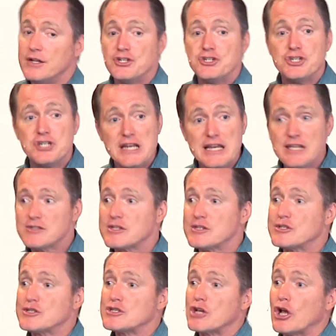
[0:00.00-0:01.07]

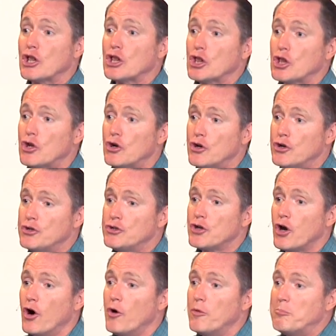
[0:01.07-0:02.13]
Jesus learned
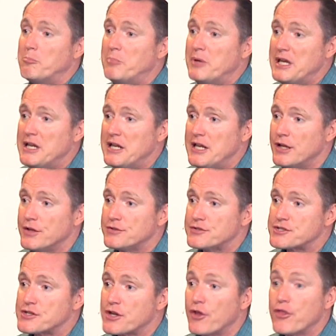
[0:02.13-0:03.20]

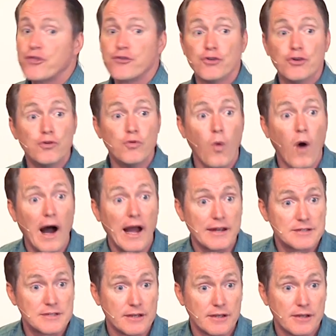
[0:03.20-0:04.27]
obedience through
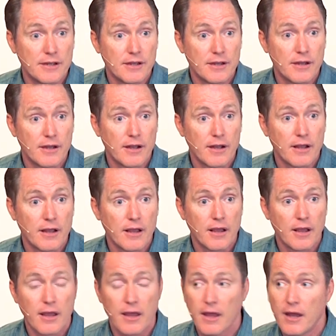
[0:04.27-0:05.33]
what?
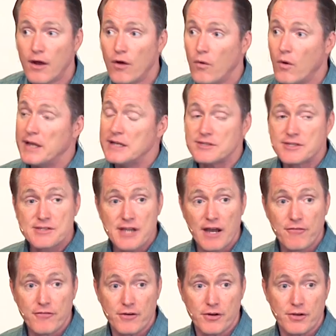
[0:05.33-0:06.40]
What he
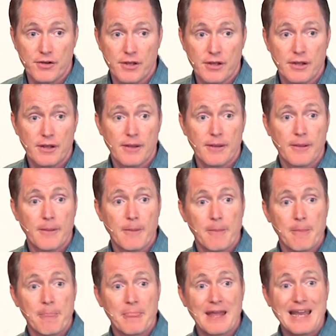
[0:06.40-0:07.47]
suffered.
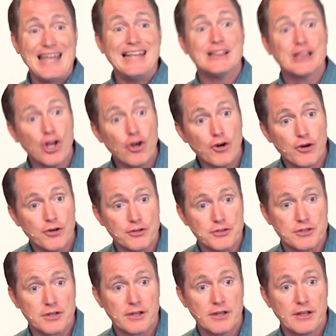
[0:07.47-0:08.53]
He
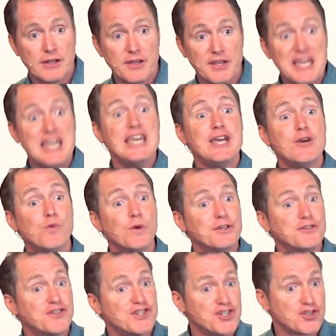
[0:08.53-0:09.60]
learned. He
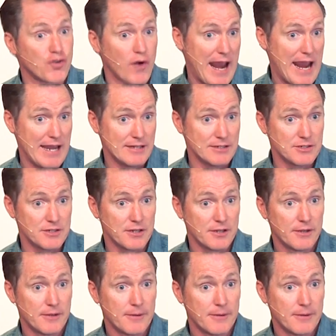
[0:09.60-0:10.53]
was trained.